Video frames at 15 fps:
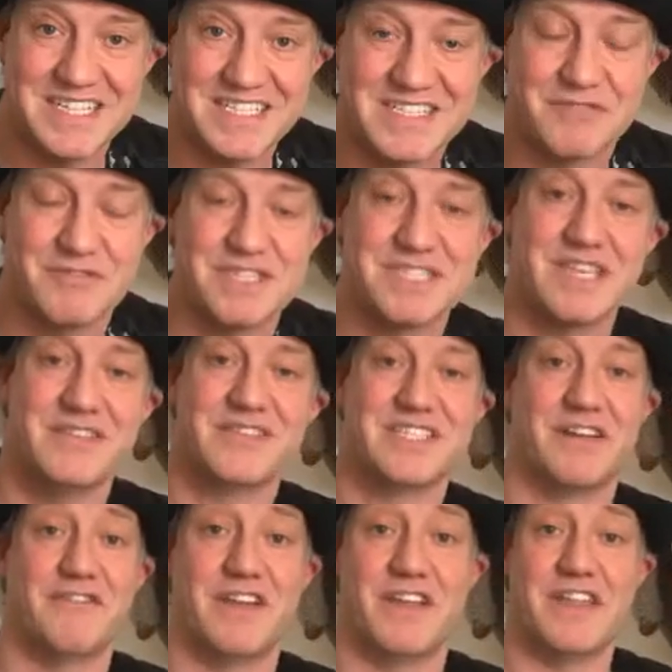to receive stuff
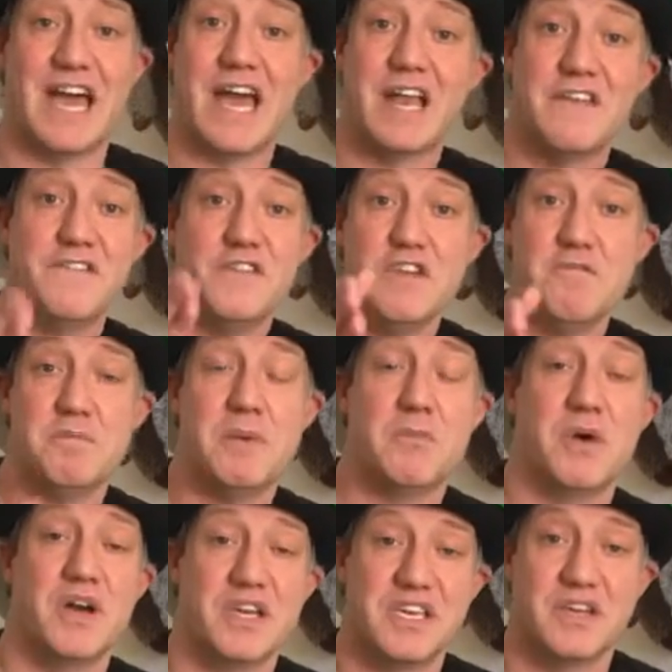like that. And if you've been
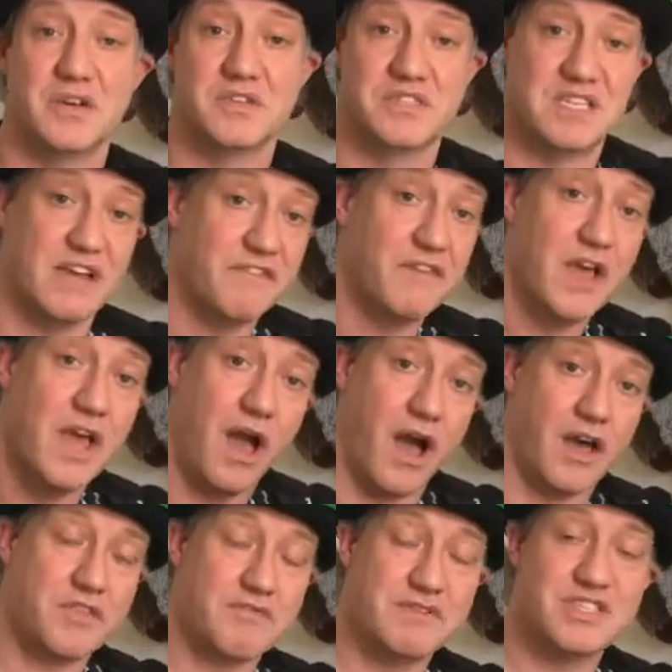working on stuff,
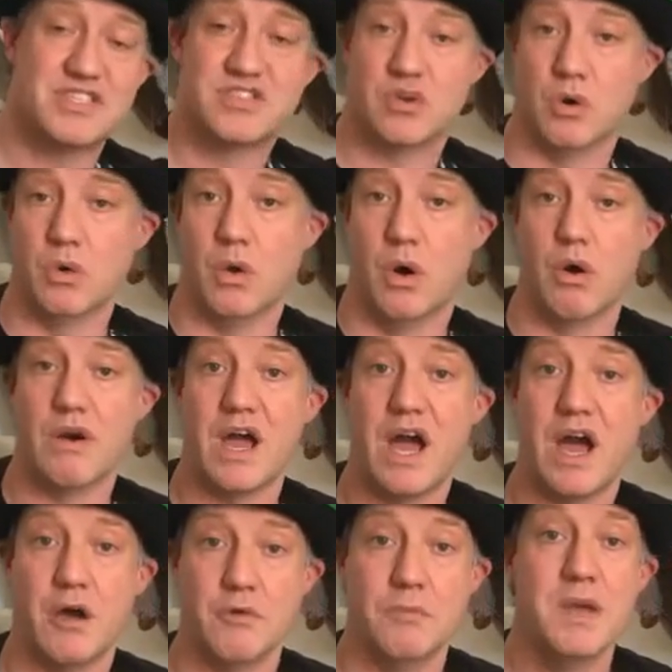either in school or at
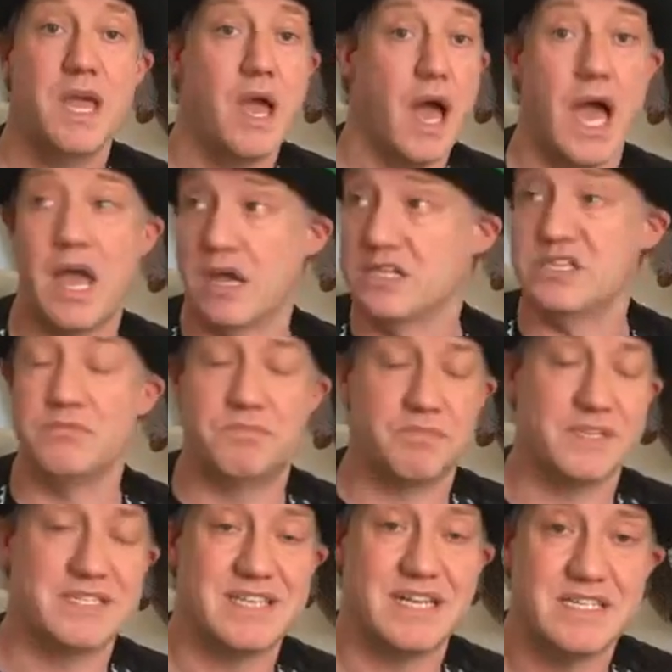home, and you're
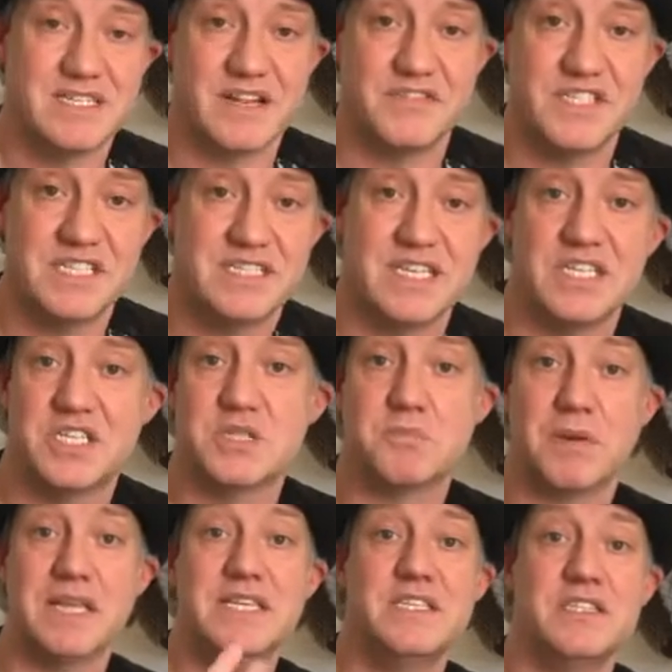sending stuff to your teachers,
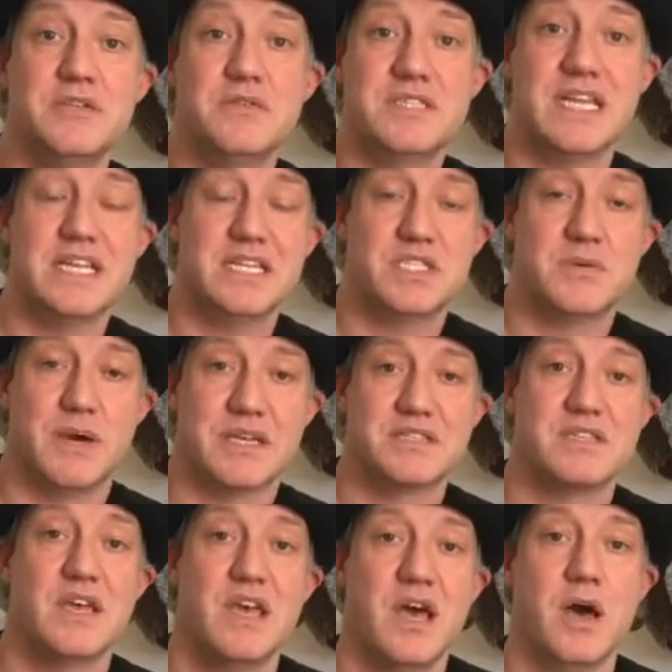please do send it to us
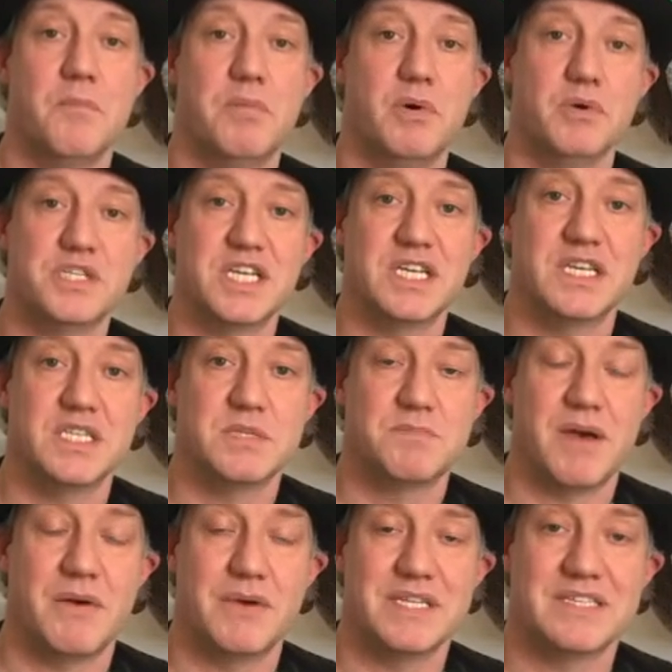at
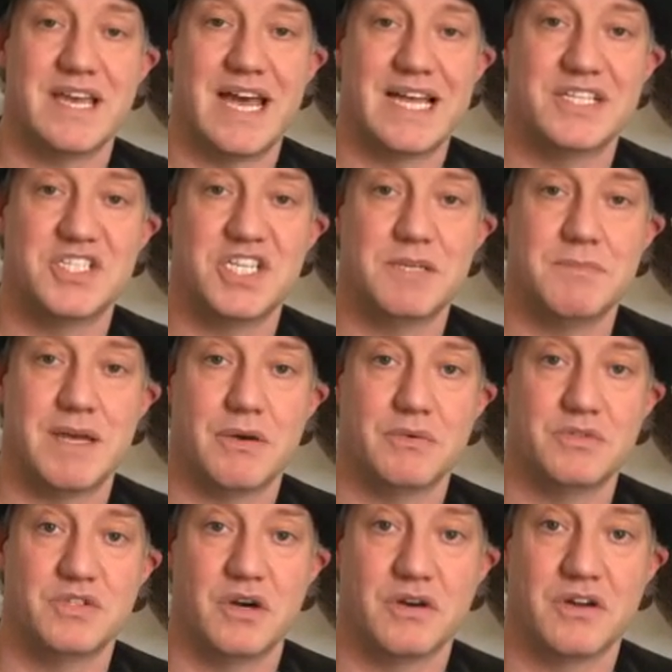
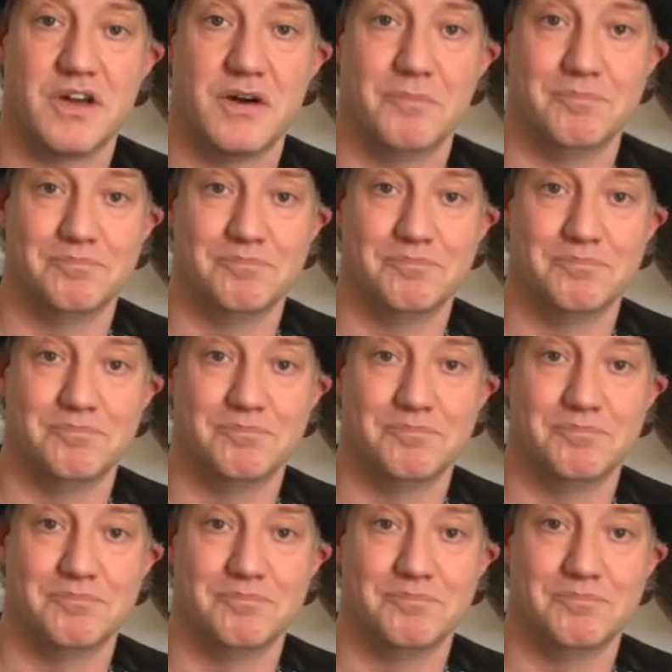pauljenkinspoet@gmail.com.